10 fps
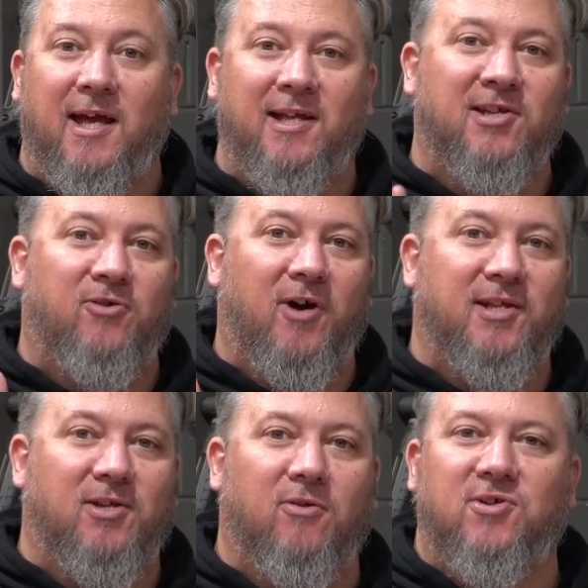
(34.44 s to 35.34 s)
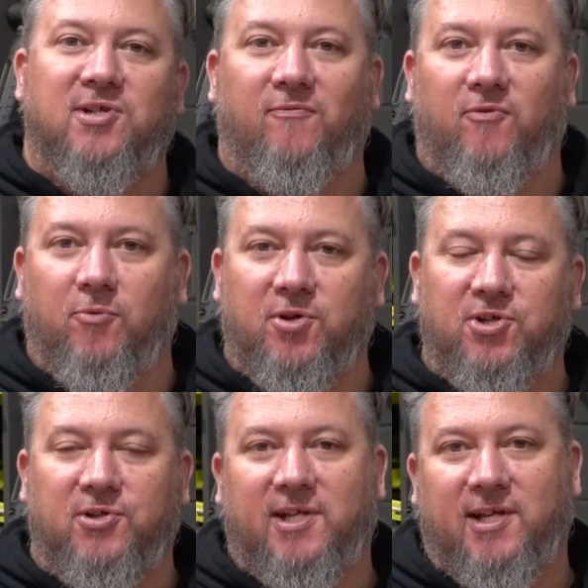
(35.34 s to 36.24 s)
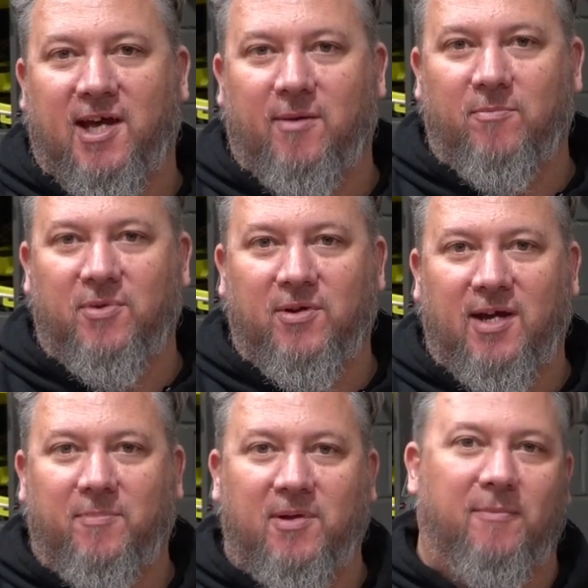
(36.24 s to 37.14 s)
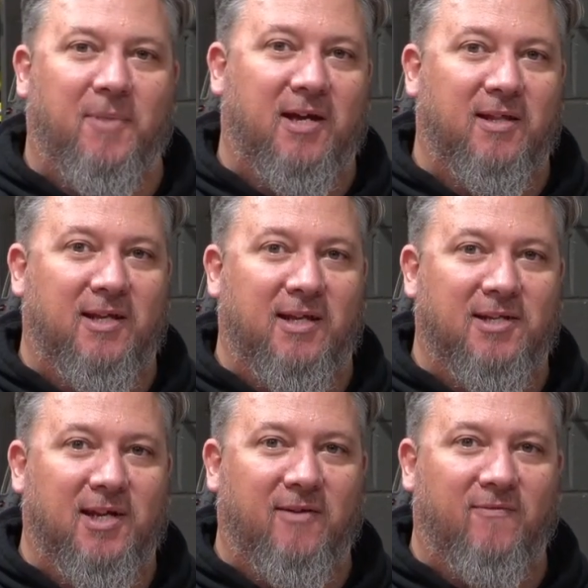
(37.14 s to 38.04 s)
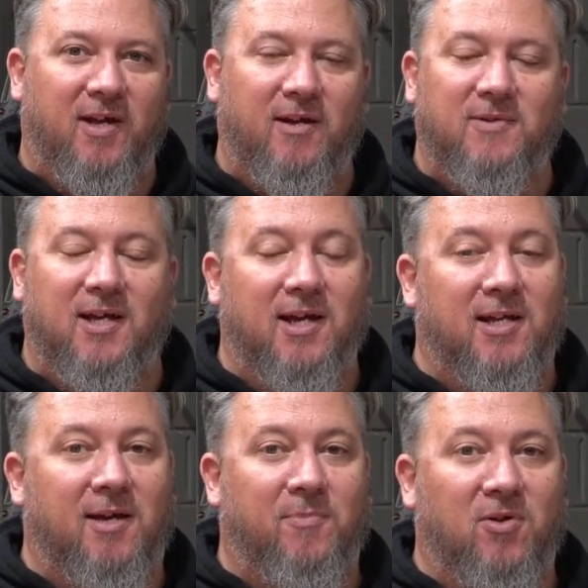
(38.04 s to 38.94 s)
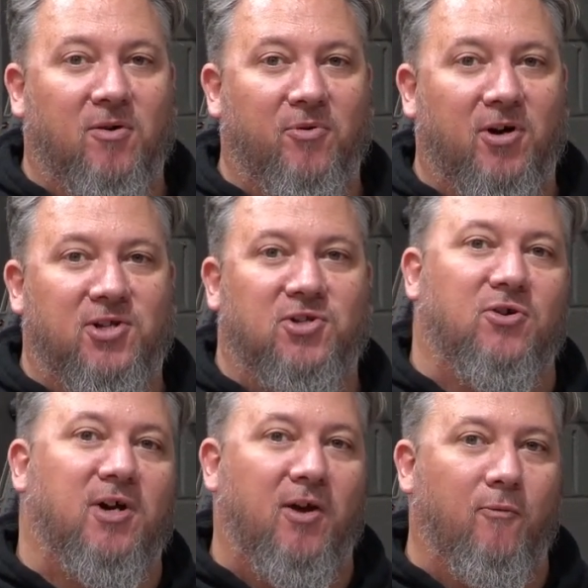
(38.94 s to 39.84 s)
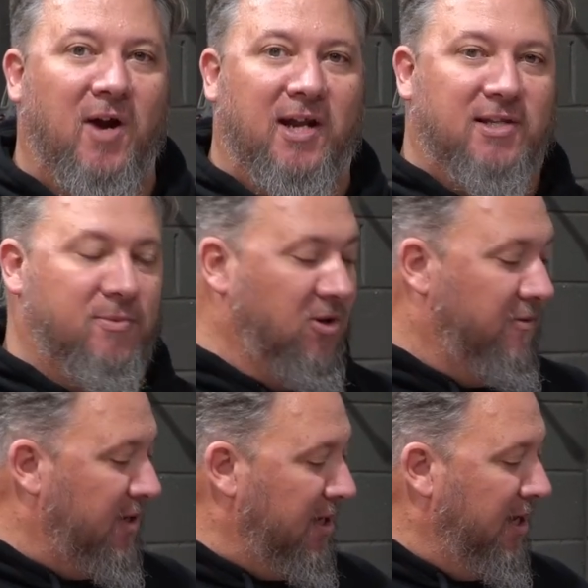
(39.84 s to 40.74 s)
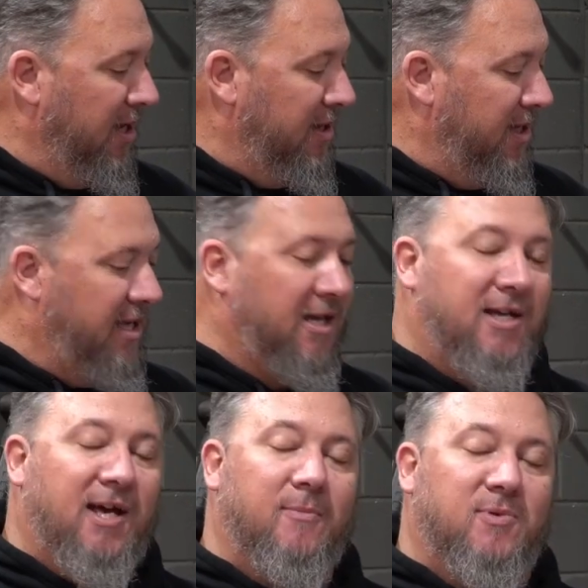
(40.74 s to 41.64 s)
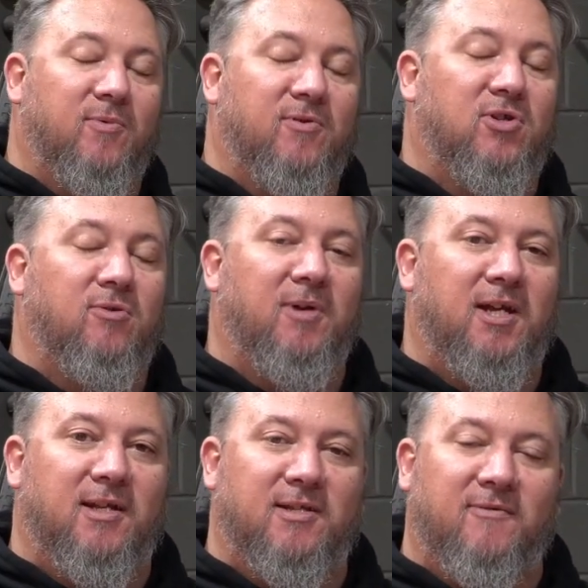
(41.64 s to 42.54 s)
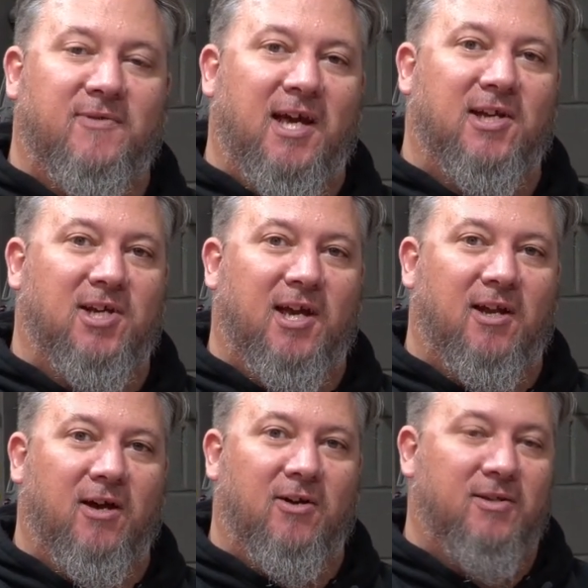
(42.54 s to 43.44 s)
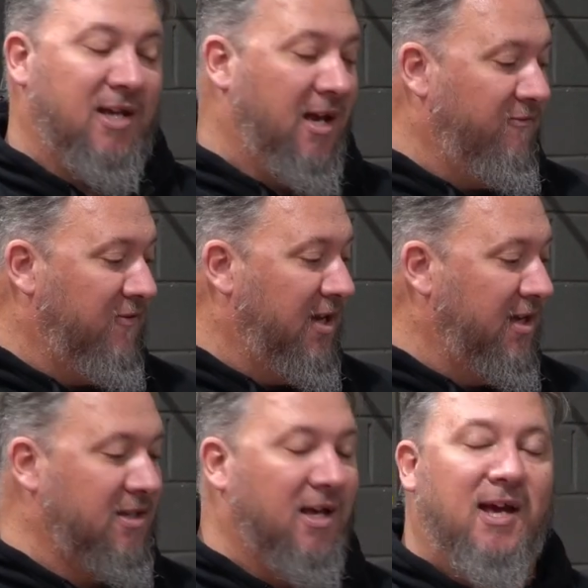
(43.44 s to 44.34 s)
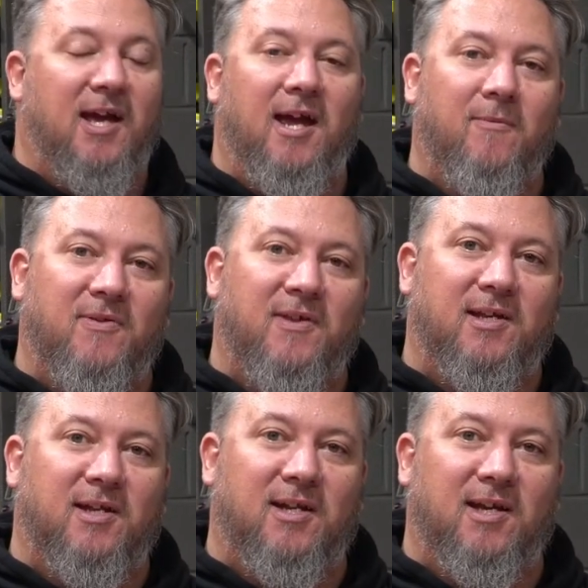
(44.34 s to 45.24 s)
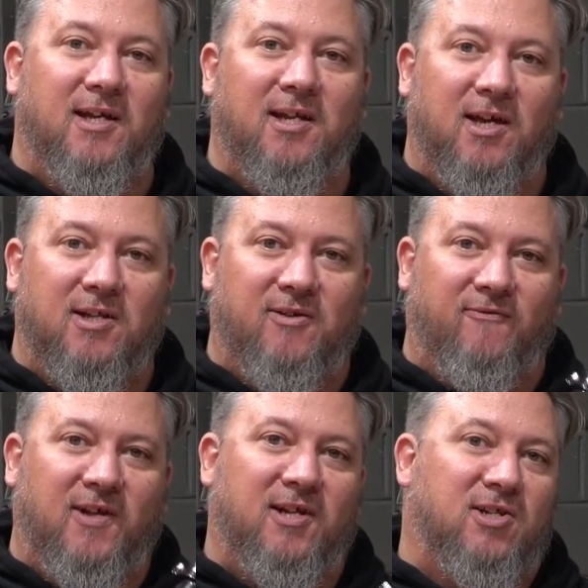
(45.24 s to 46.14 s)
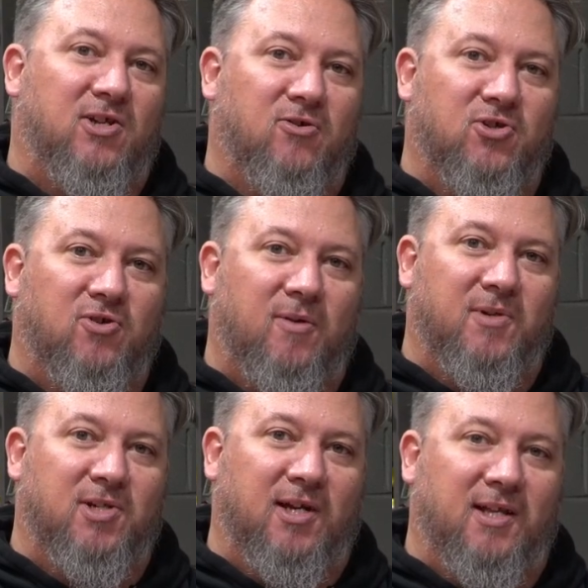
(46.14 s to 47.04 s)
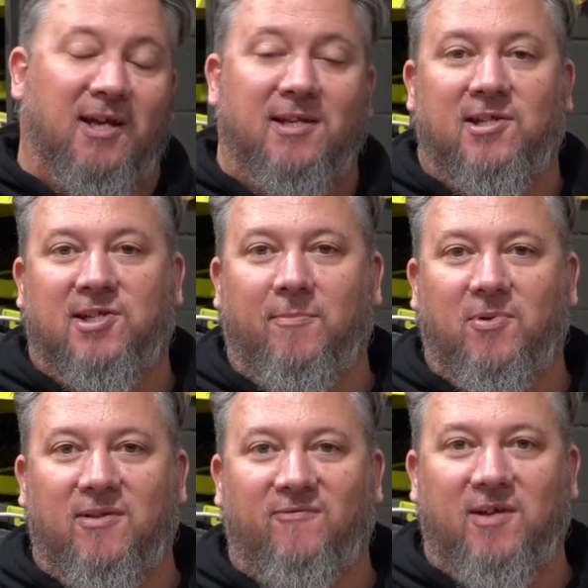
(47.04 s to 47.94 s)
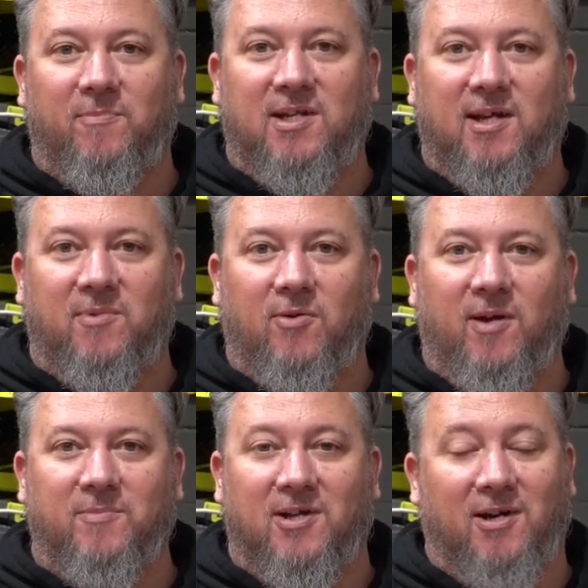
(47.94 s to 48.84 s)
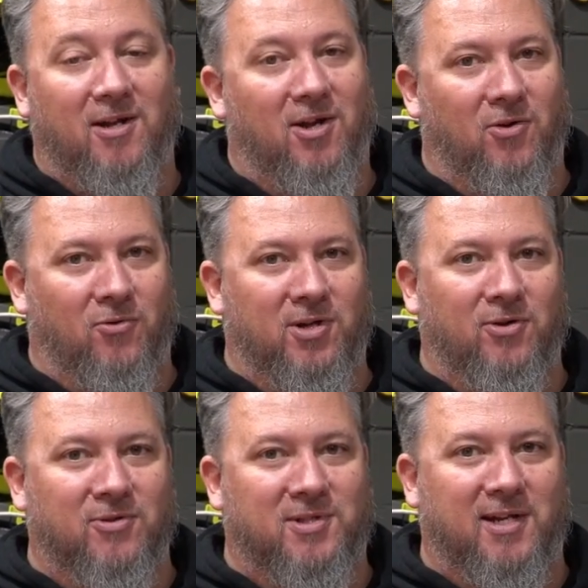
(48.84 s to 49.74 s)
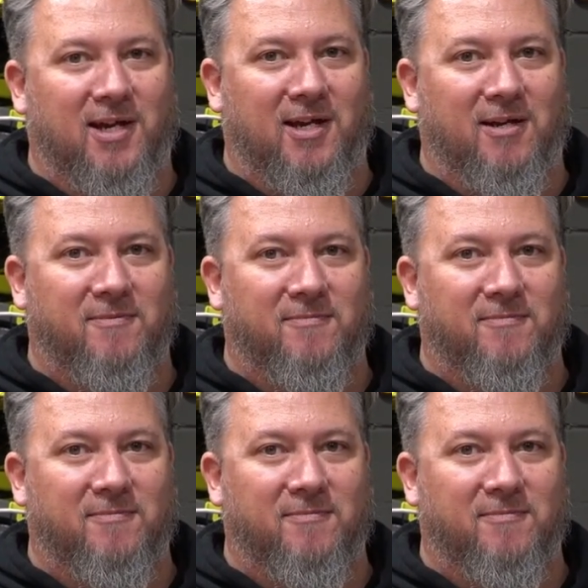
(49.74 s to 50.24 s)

It's a great solution for reducing carbon buildup on the back of the intake valves, keeping your Pride and Joy running smoothly. The kit comes with 2 meters of dash 8 hose and fittings, everything you need to fit it to your street machine. So jump on the VPW website and order yours today.